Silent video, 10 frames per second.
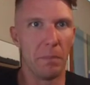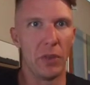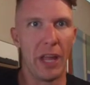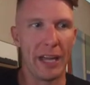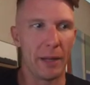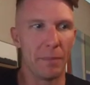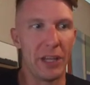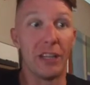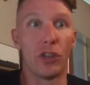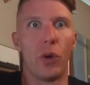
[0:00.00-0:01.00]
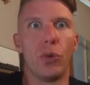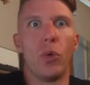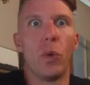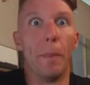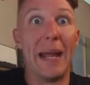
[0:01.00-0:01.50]
like, in
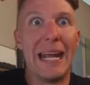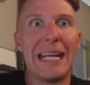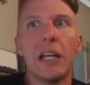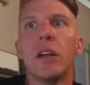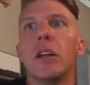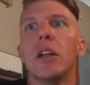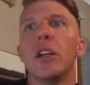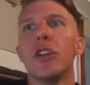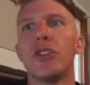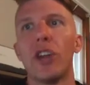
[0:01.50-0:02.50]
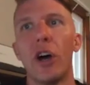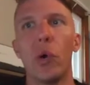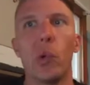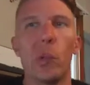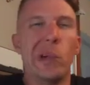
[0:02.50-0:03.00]
total were made.
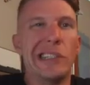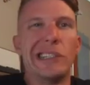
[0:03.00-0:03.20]
So